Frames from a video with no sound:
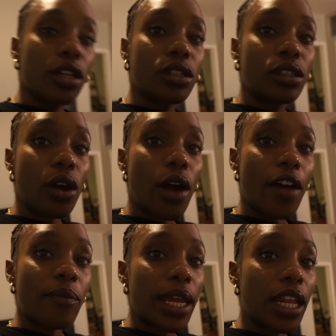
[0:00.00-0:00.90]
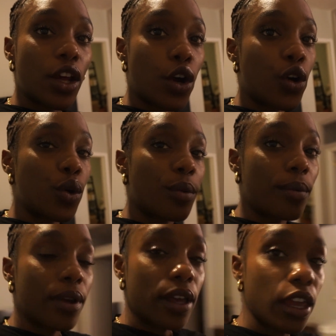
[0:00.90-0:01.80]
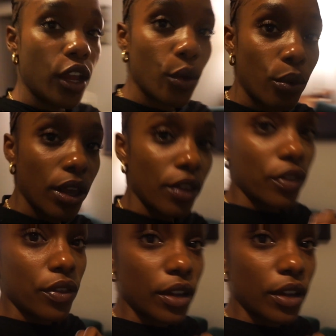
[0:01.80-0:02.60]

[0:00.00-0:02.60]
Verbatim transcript: So I've made it home here with